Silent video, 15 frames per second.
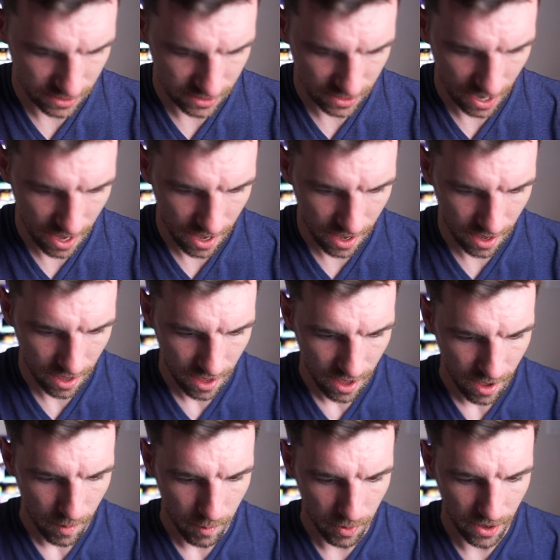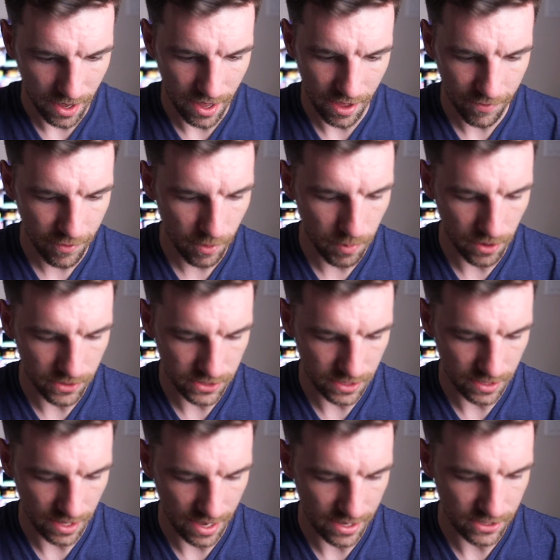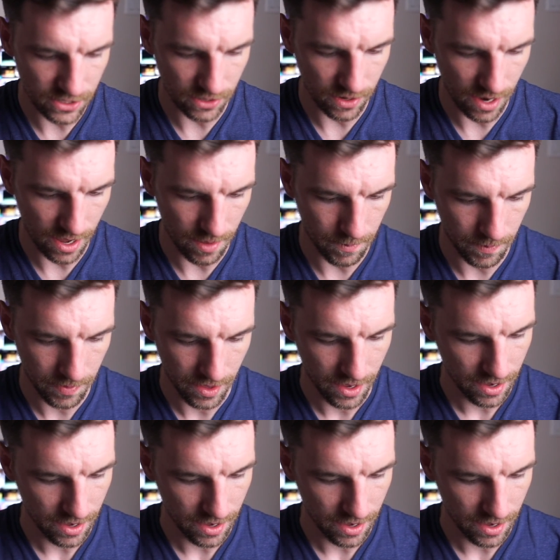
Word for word: in the sky, but if you're posting to Instagram,